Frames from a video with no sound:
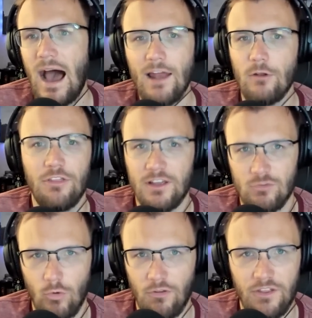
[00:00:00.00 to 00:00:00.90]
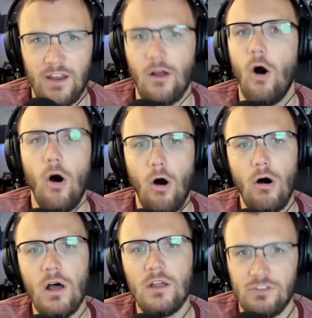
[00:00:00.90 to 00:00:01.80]
I don't think it's worth it at
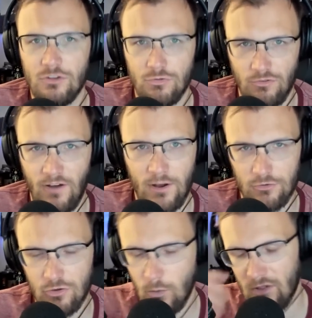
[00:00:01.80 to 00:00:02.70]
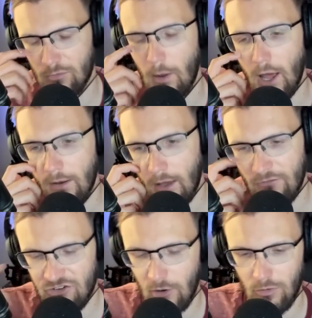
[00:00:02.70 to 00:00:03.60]
all to use your final two way spot.
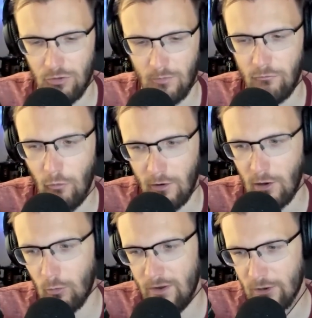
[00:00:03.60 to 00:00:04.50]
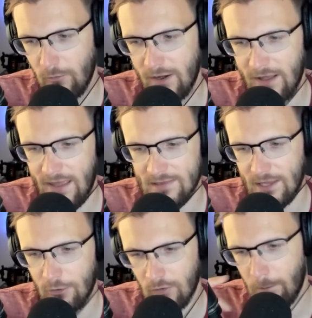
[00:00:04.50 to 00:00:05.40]
I've shared with you before, and I'll reiterate again
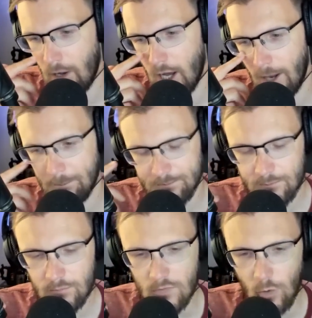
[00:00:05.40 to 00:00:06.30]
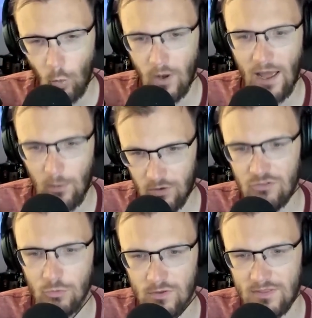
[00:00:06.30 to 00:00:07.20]
later in the pod what I would
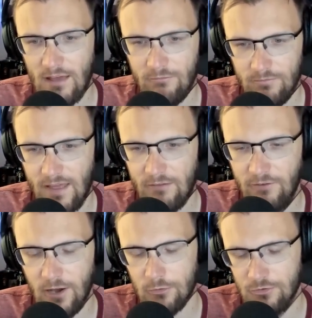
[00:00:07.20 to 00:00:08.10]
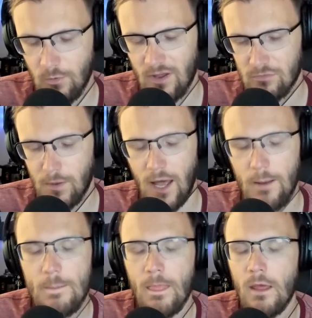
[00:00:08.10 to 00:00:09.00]
do with that that final two way spot.